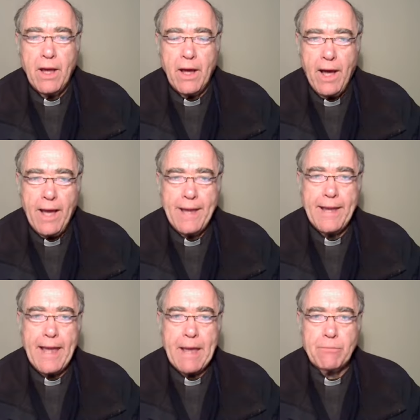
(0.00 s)

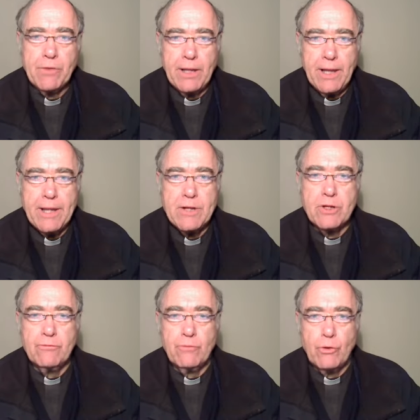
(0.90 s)
I am the gate
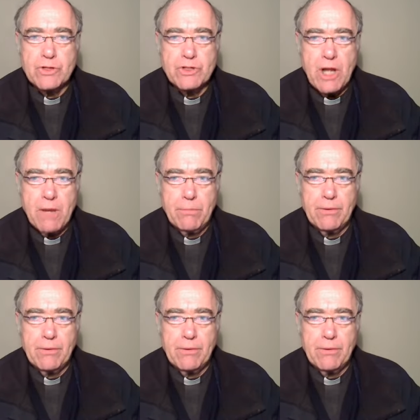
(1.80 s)
for the sheep.